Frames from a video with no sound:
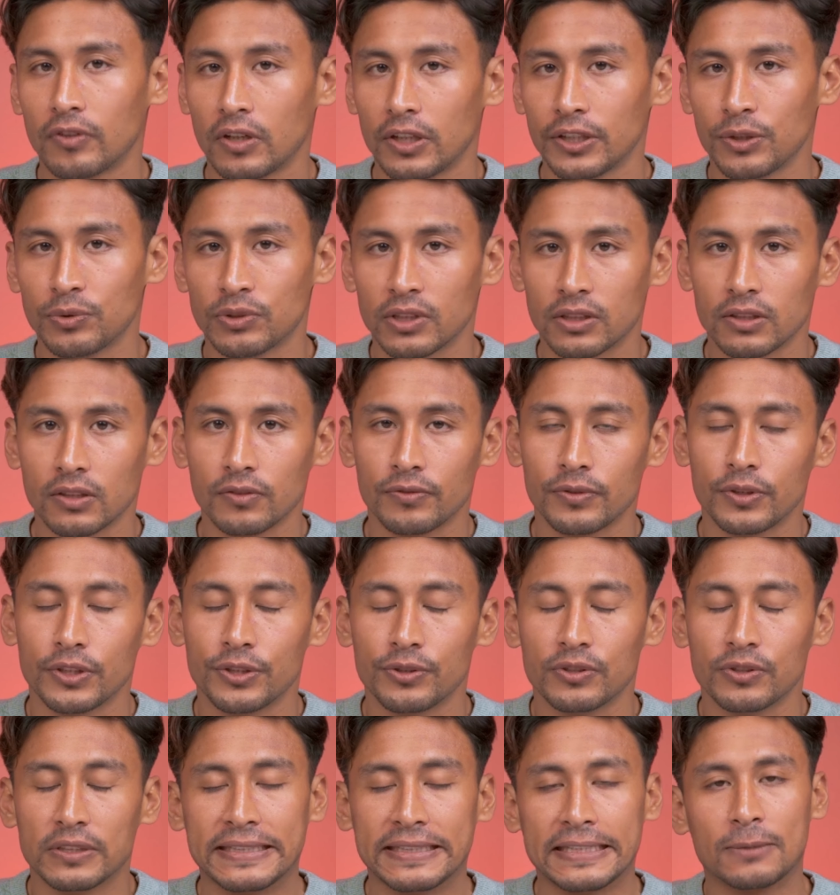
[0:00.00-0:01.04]
usage if you're
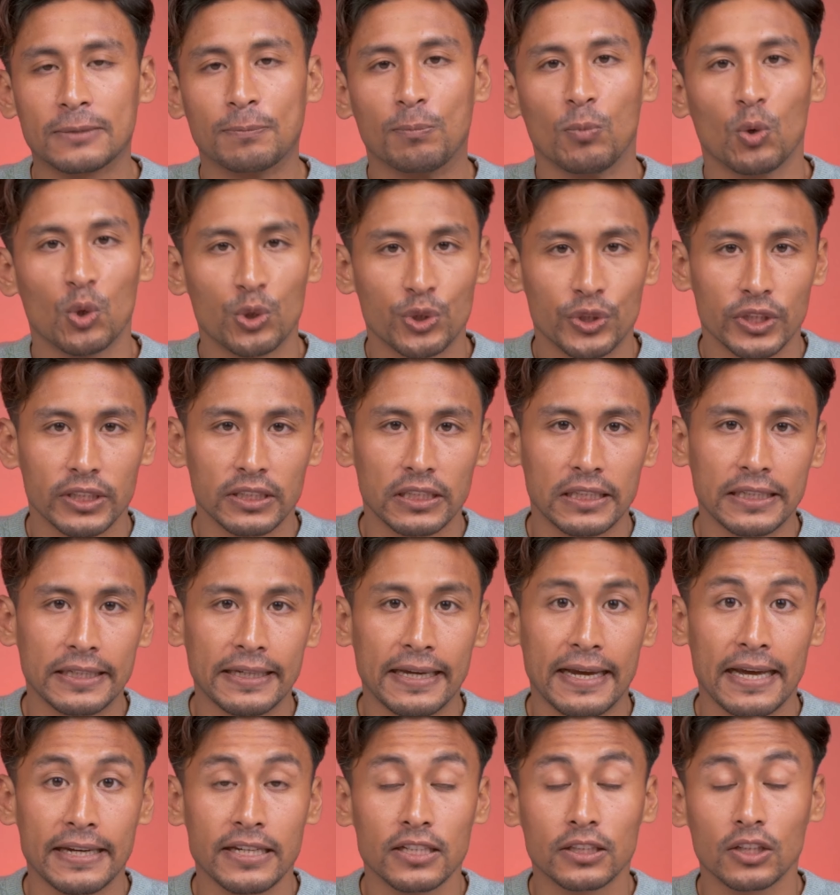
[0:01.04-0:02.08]
using it moderately.
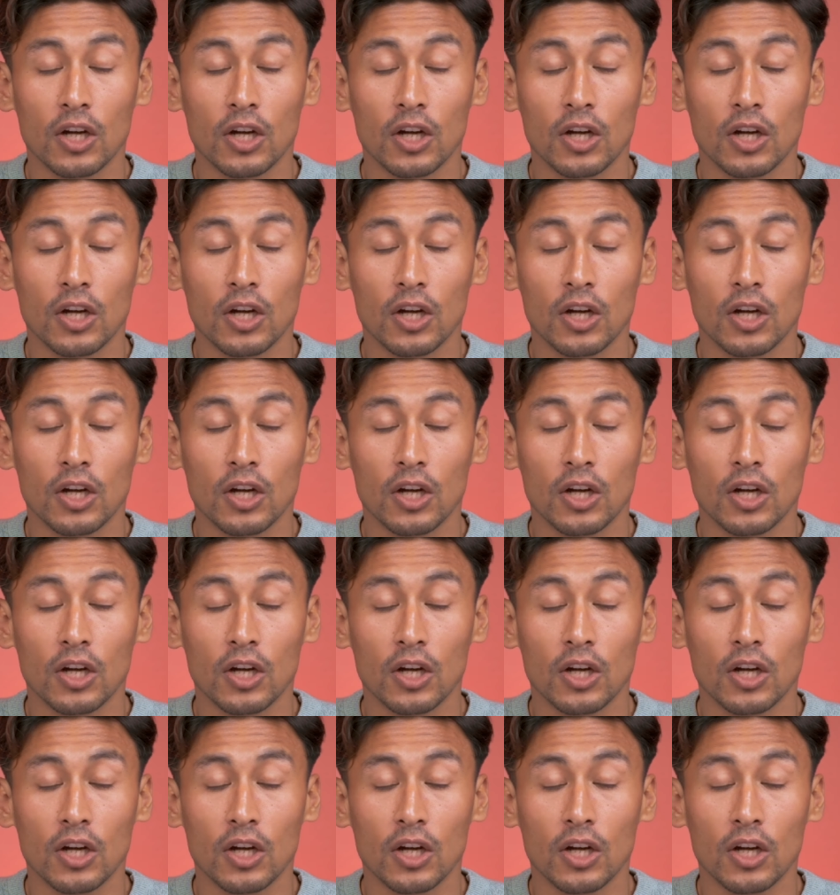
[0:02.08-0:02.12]
And it